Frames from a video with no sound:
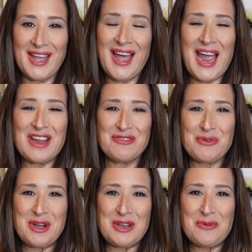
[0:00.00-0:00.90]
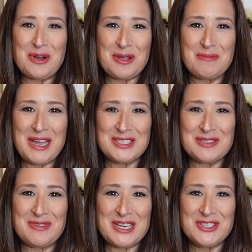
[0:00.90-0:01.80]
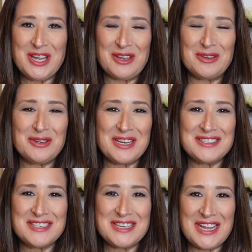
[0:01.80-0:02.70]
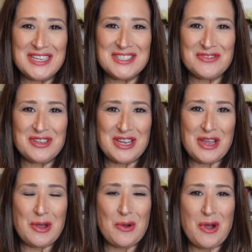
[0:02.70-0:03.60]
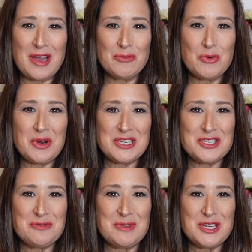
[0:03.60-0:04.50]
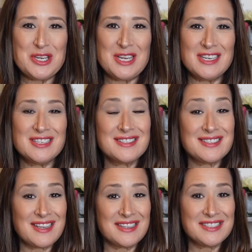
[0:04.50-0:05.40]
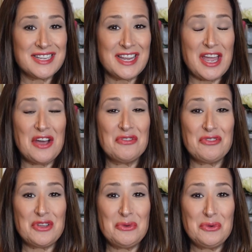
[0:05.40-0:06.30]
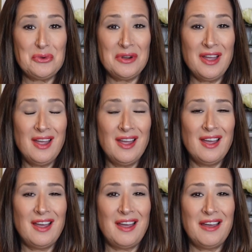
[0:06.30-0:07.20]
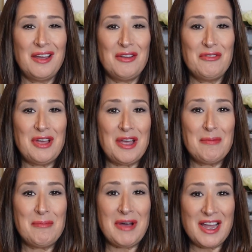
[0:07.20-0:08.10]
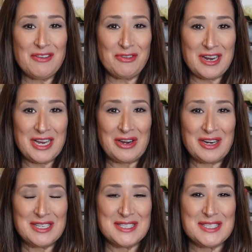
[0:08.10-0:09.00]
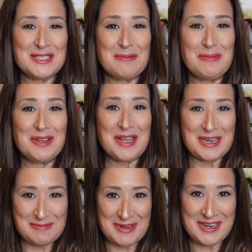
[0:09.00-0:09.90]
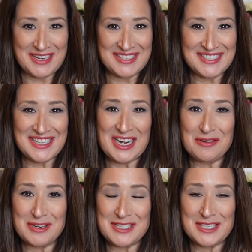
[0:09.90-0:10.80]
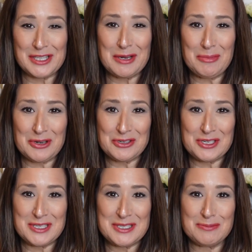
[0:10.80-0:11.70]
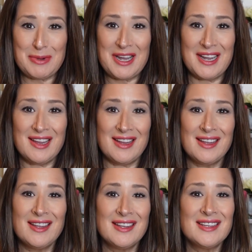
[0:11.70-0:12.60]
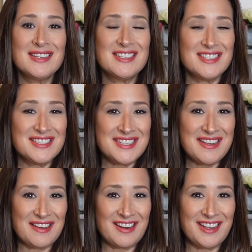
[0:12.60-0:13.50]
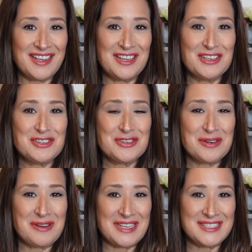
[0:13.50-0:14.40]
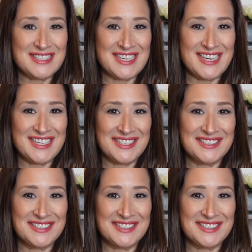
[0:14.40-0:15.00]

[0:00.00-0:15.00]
Hi everyone and welcome back to my channel. In today's video, I'm going to be discussing a few of my fragrance blind buys that I recently purchased by Tiziana Terenzi.